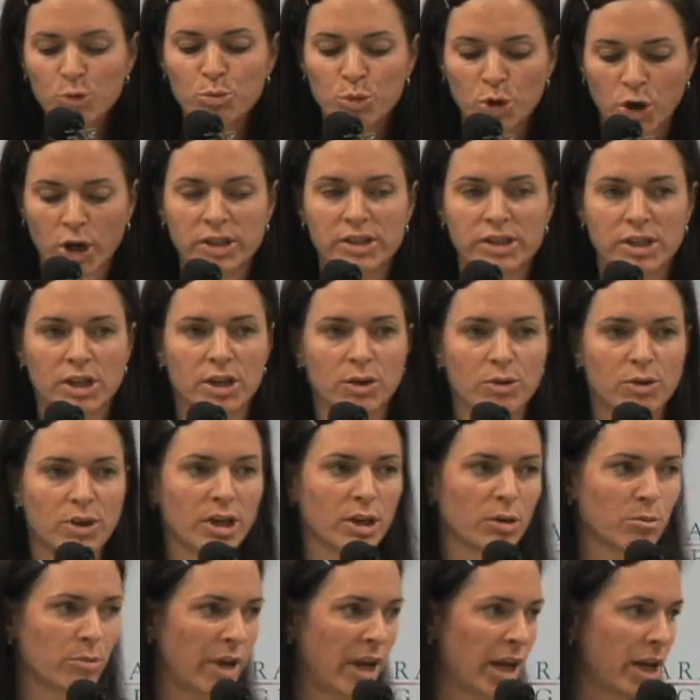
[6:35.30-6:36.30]

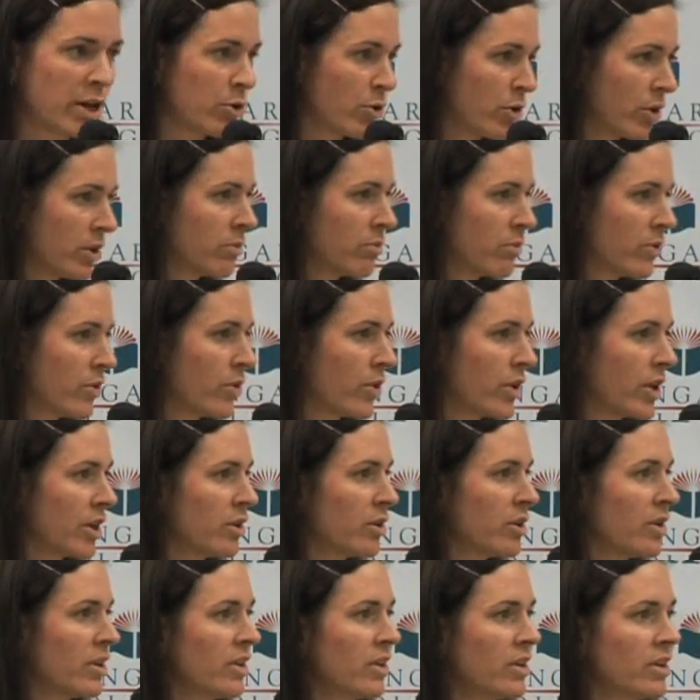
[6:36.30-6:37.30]
prosecuting men or,
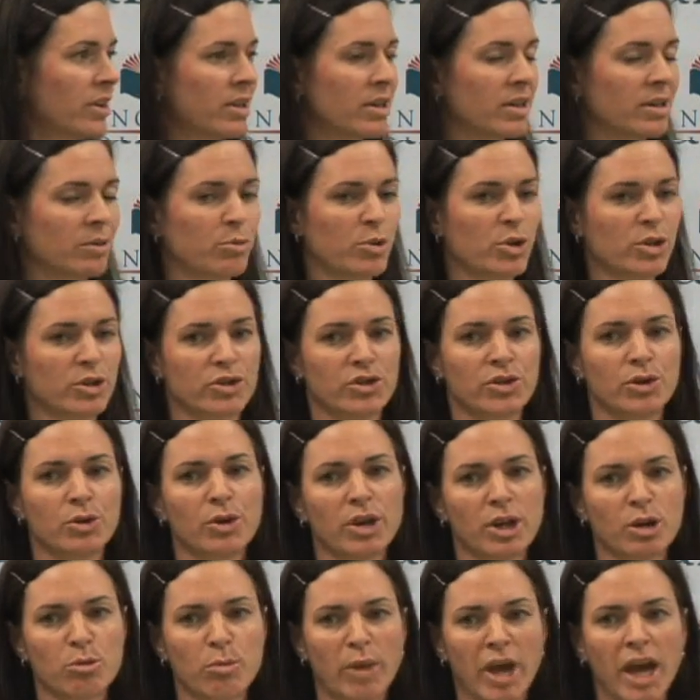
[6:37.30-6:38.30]
or
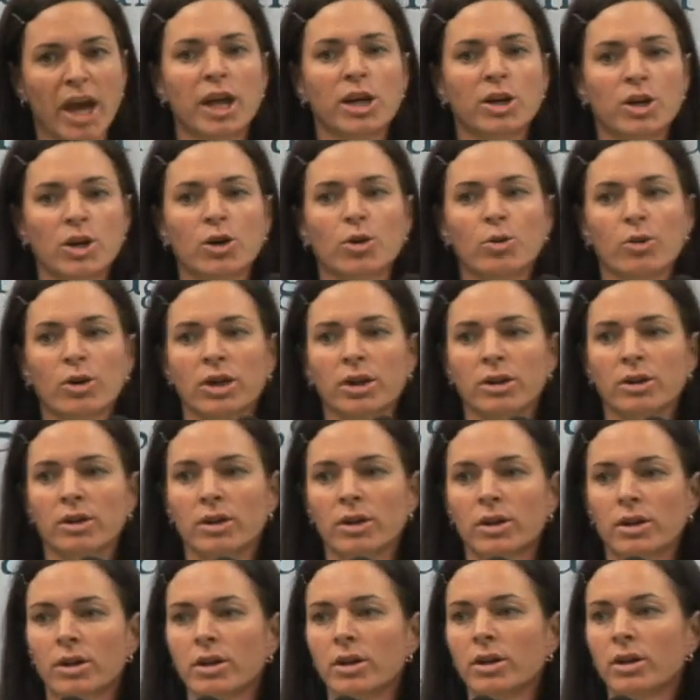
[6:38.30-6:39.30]
pursuing men who are
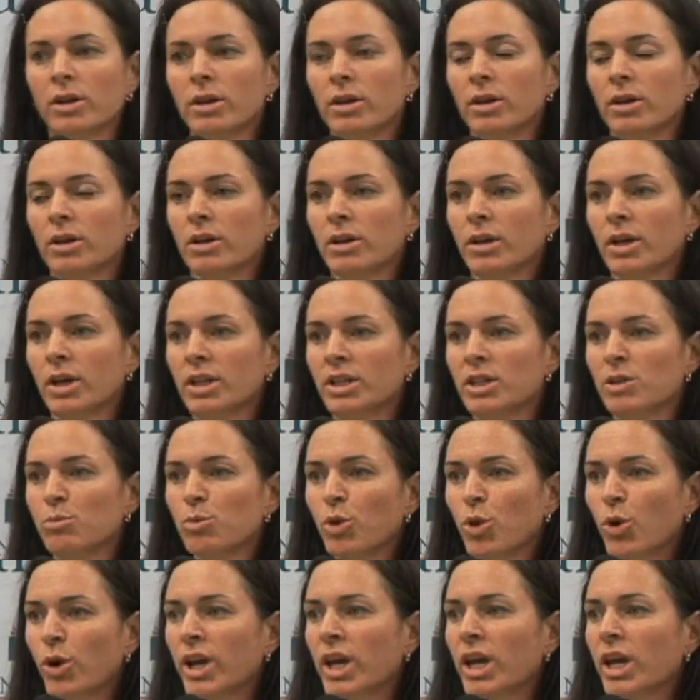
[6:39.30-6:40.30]

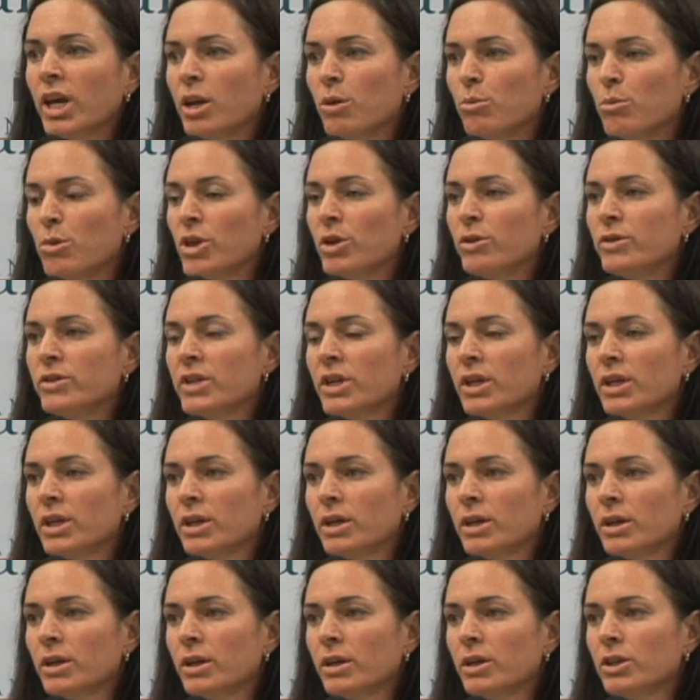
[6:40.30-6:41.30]
exploiting and
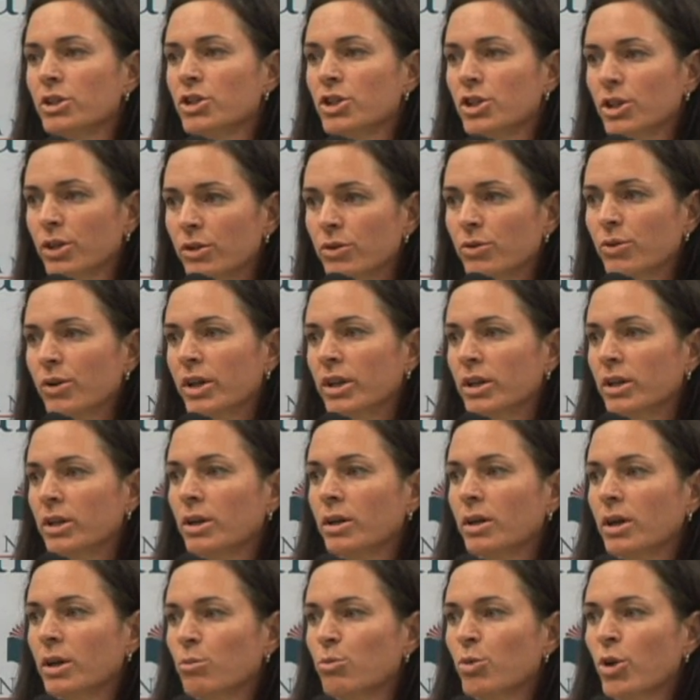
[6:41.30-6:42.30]
abusing
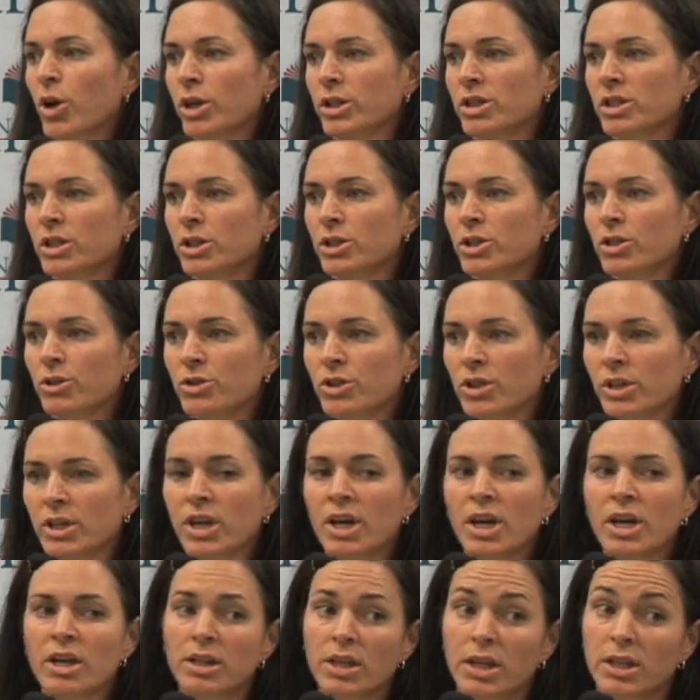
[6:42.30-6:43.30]
children in prostitution,
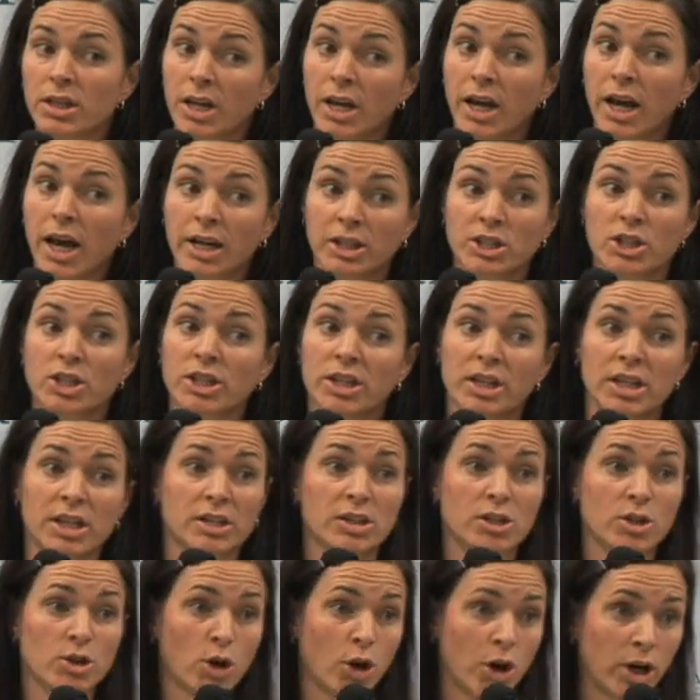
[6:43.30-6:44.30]
that that actually
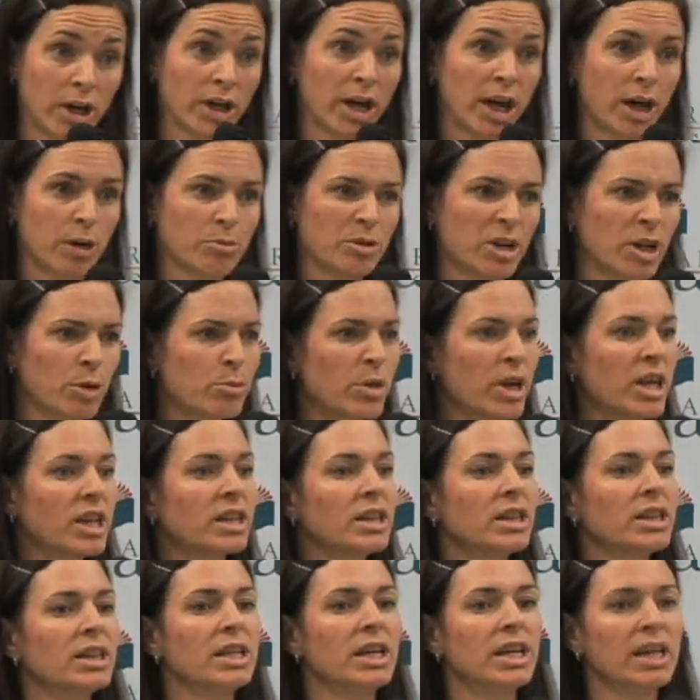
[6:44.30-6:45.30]
is not happening. But
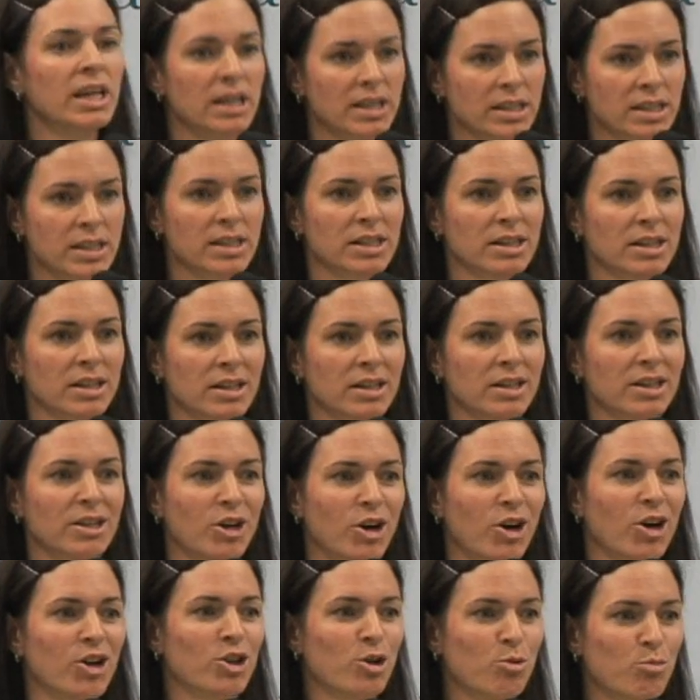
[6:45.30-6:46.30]
at least
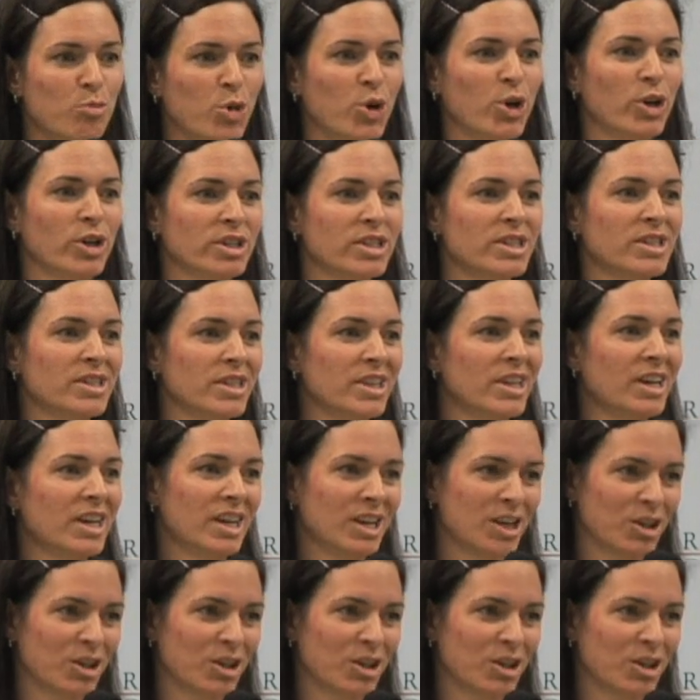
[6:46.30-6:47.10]
on the books,